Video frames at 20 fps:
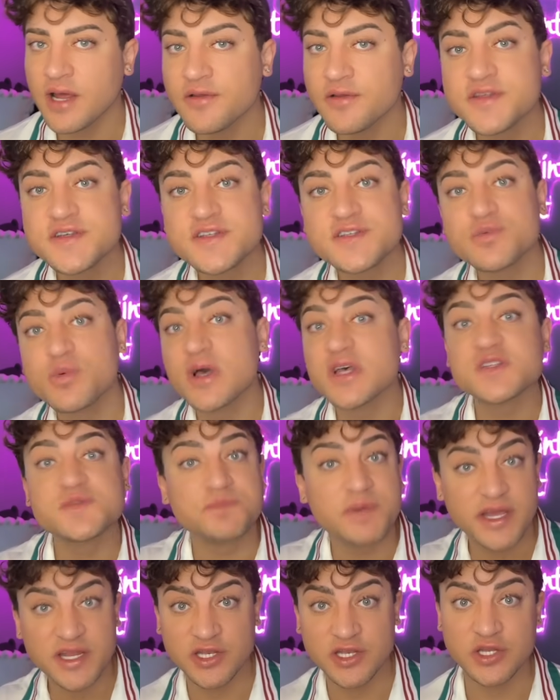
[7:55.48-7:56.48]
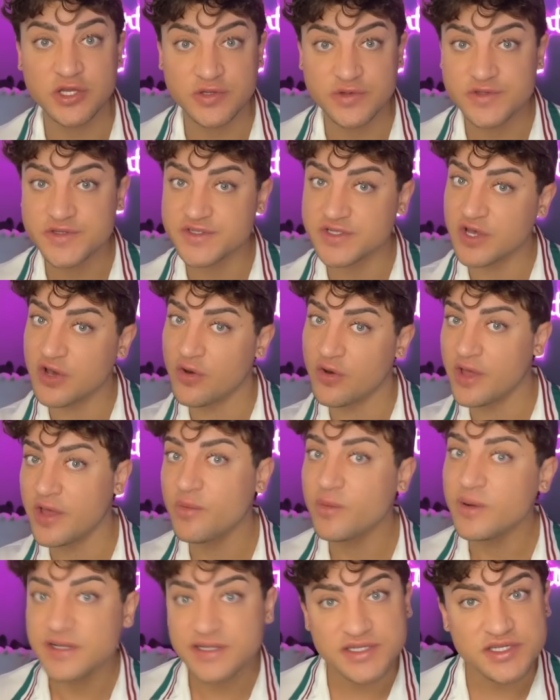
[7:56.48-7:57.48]
Now, this was big news, so
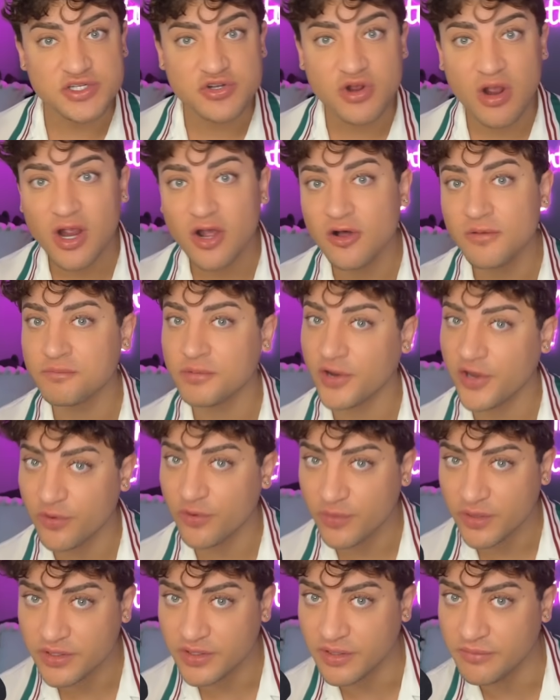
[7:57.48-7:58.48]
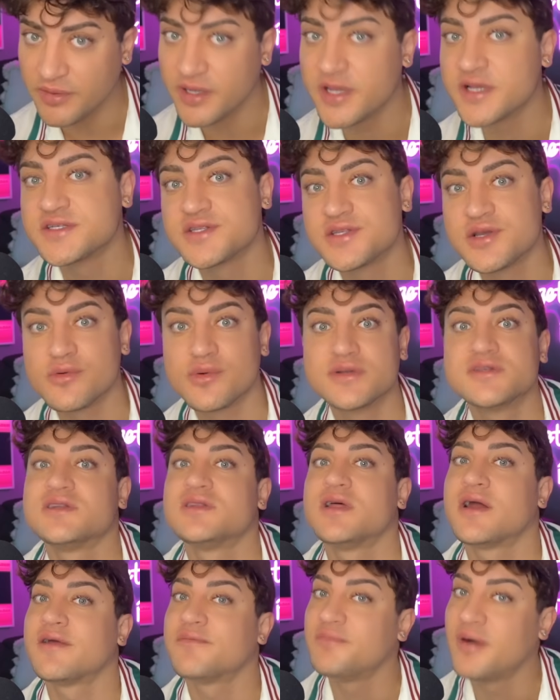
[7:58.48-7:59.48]
it went to trial pretty quickly because there was
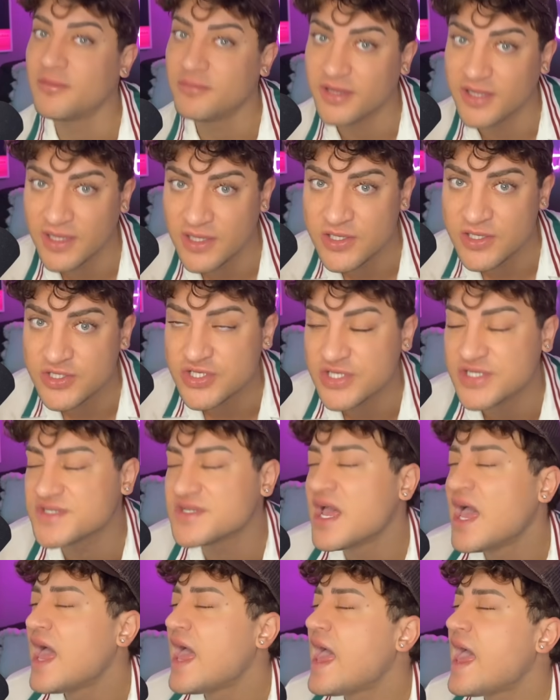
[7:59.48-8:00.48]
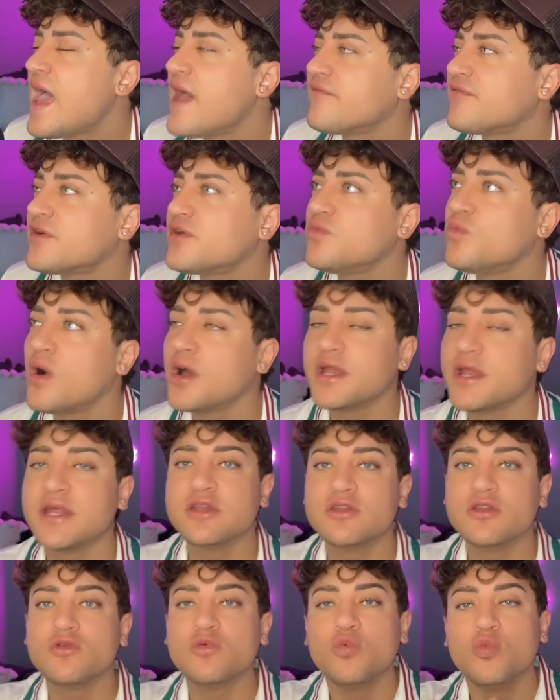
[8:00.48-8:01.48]
a lot of public interest. Everyone
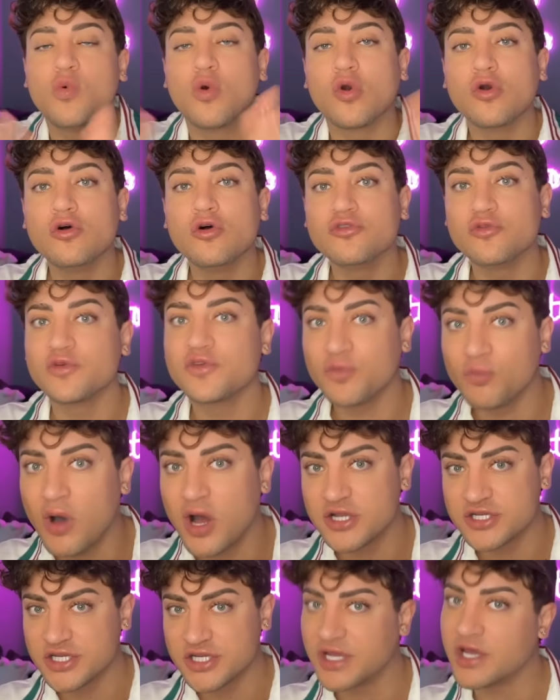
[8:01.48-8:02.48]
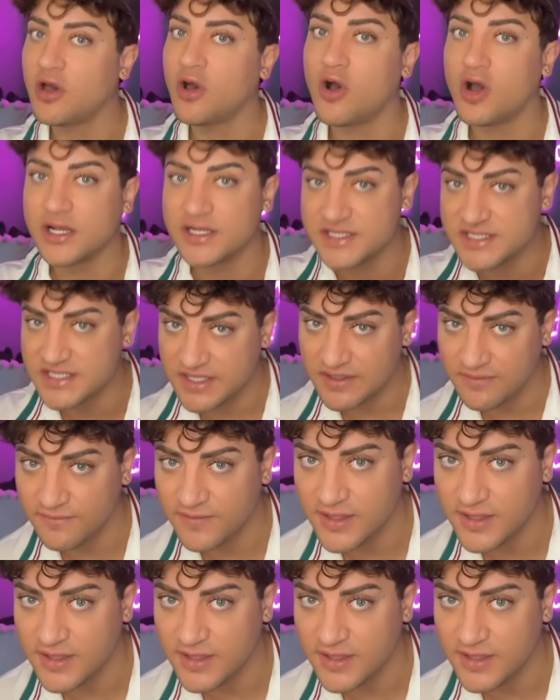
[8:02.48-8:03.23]
in the world was watching it on T